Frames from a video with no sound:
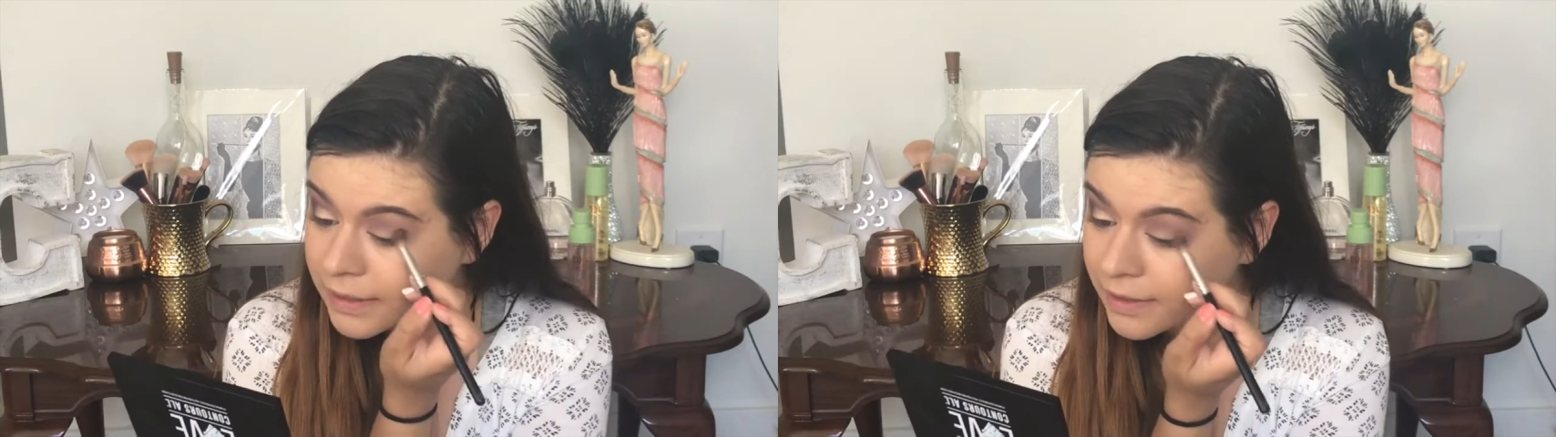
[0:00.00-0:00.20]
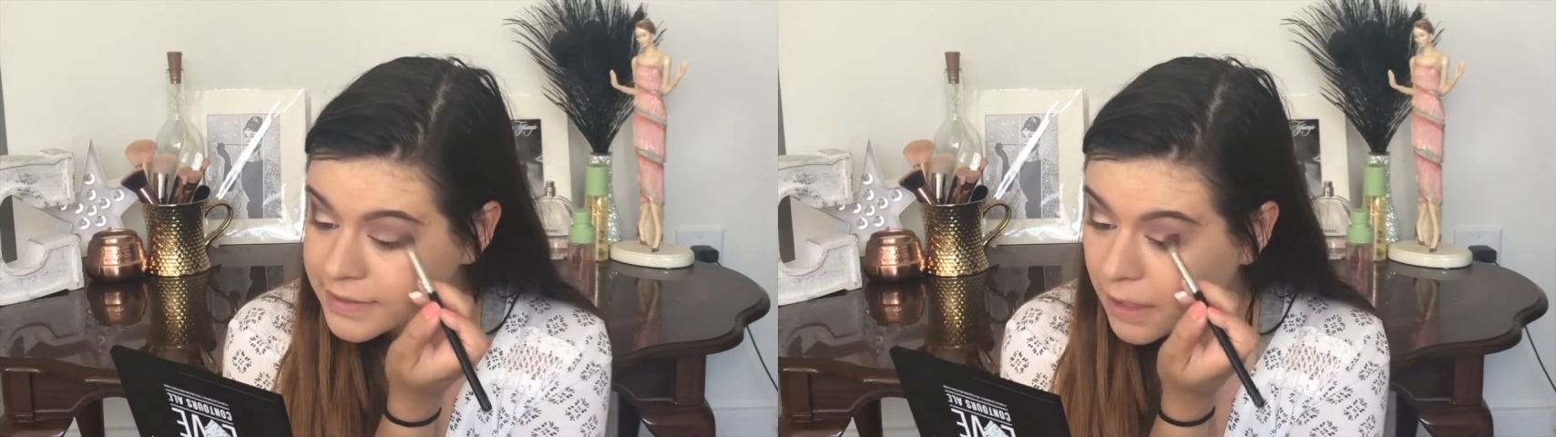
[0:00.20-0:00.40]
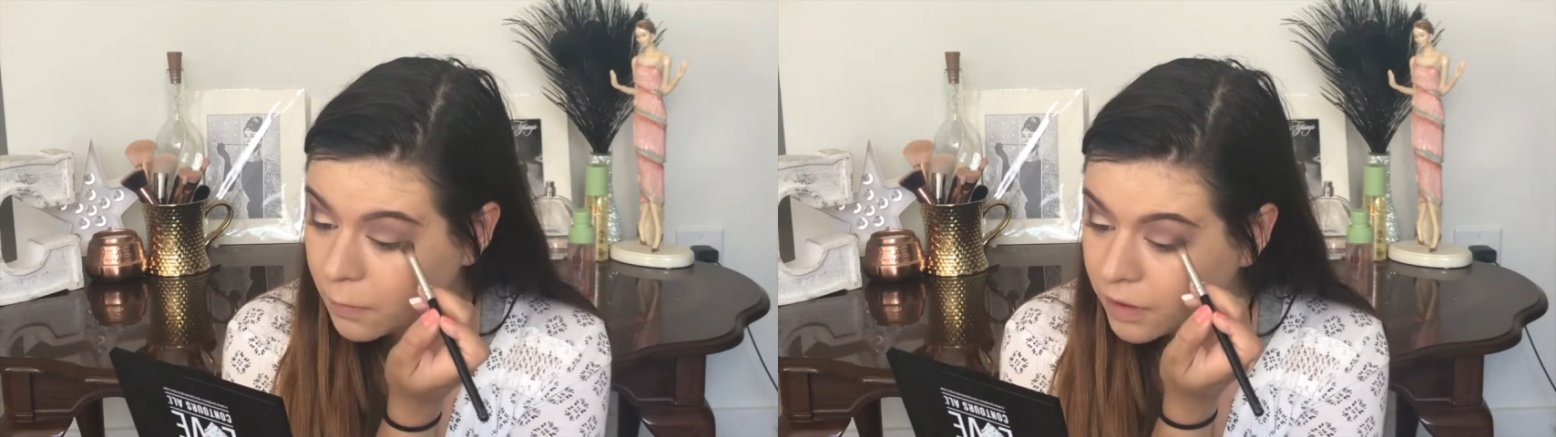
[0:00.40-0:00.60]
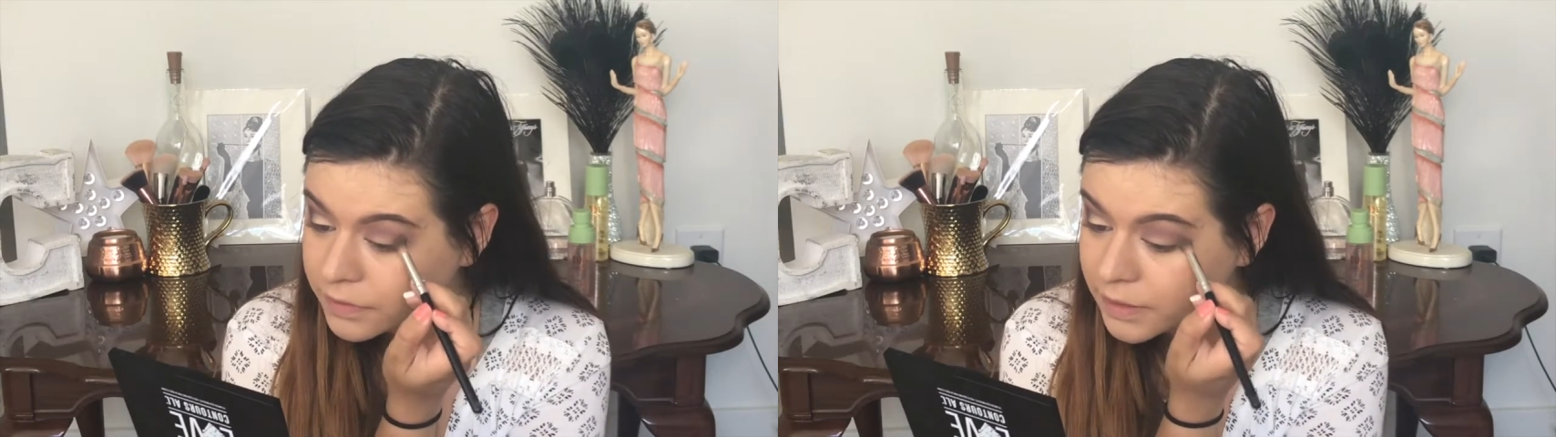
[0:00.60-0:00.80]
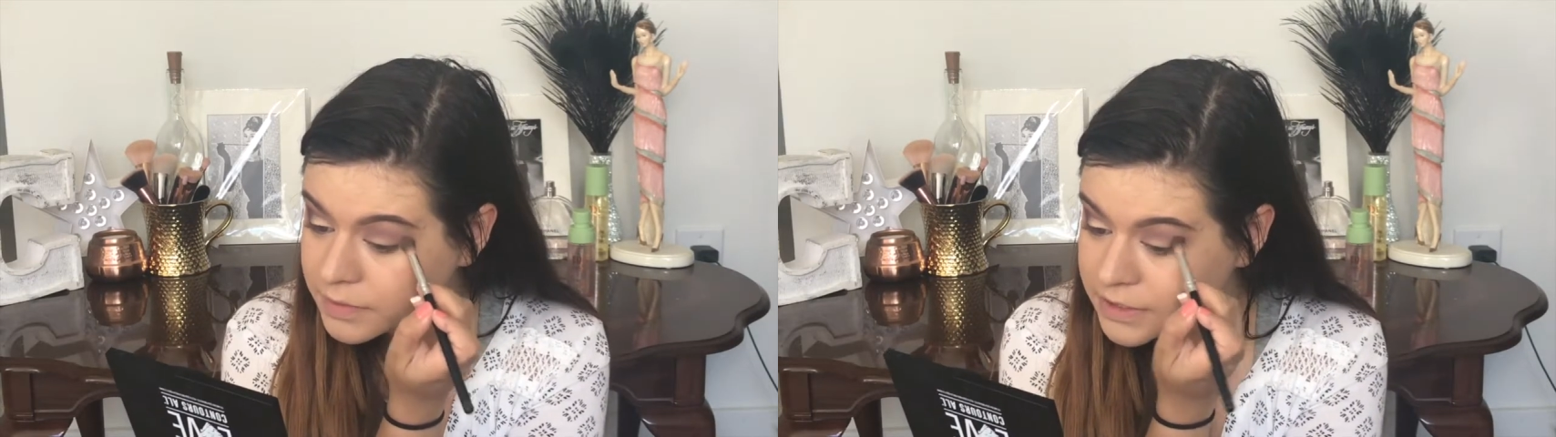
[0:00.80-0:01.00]
because I
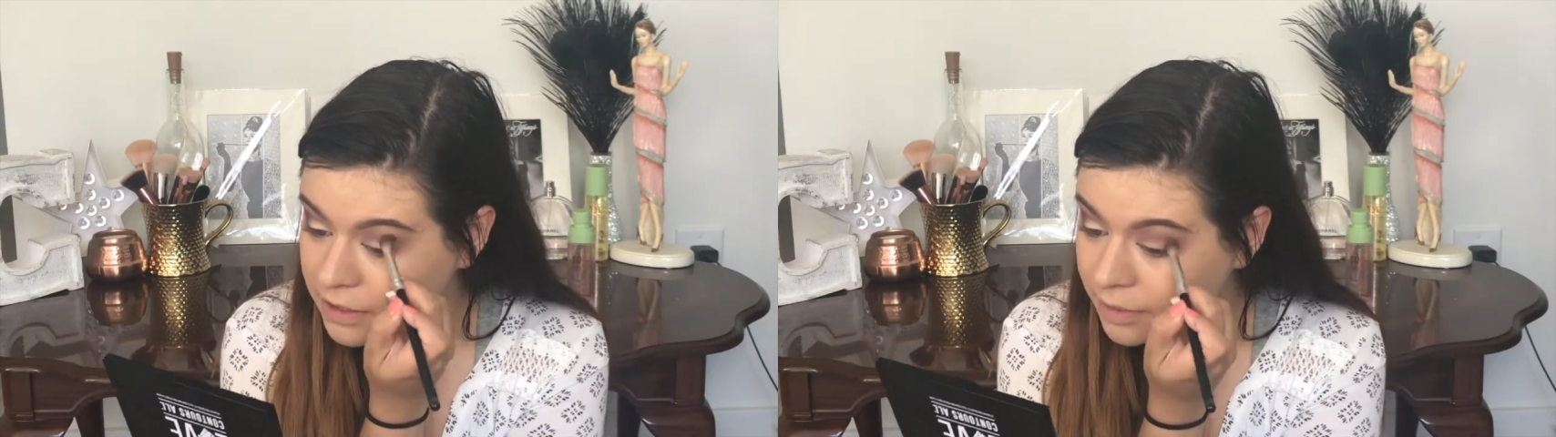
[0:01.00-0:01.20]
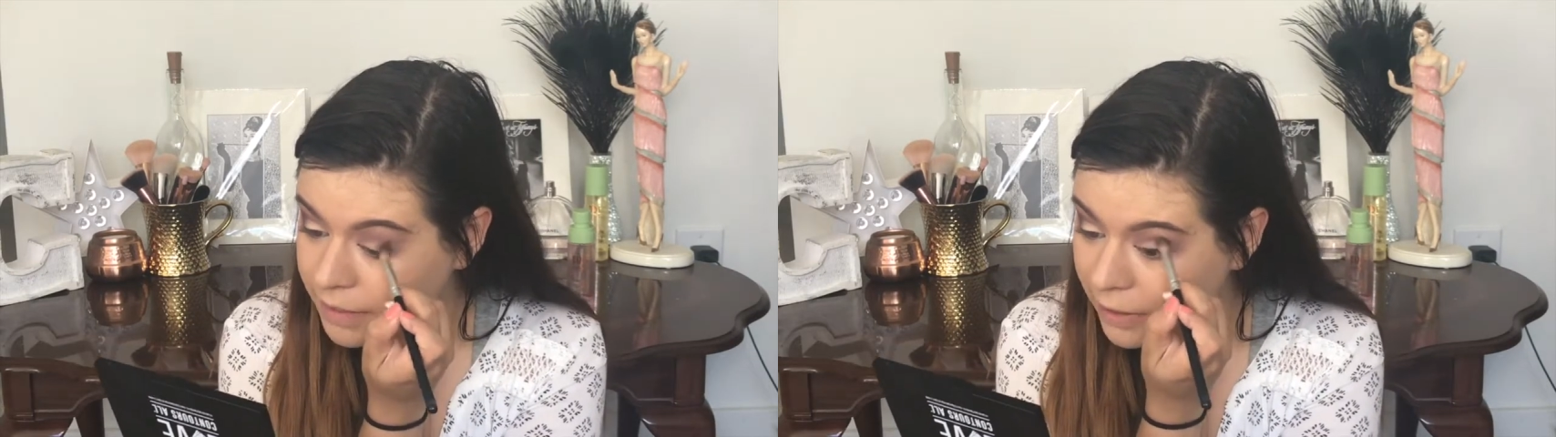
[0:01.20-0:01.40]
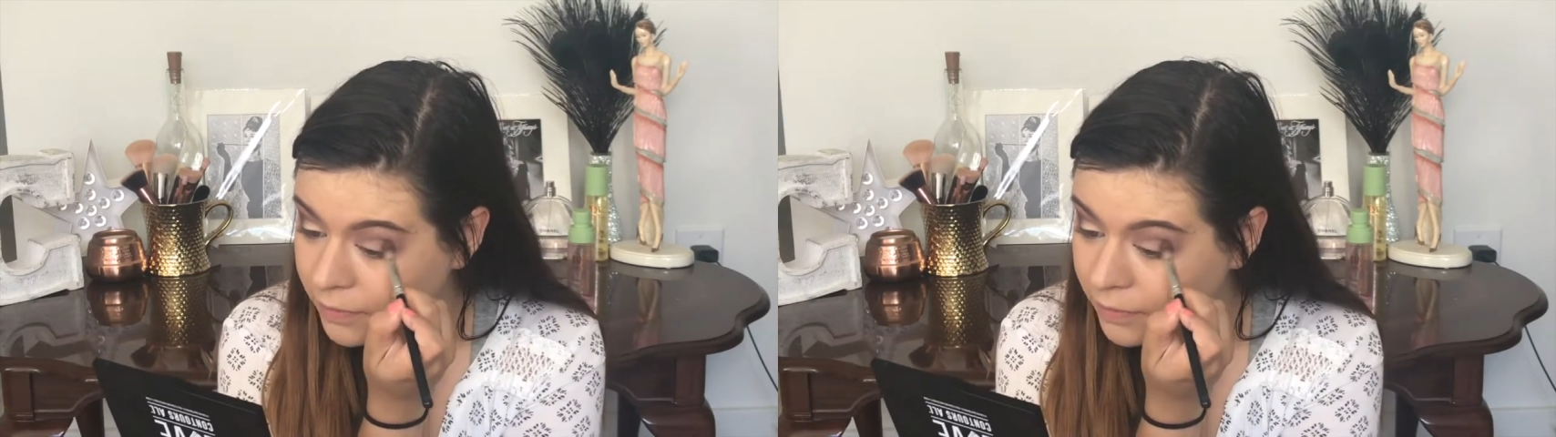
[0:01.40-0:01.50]
want them to come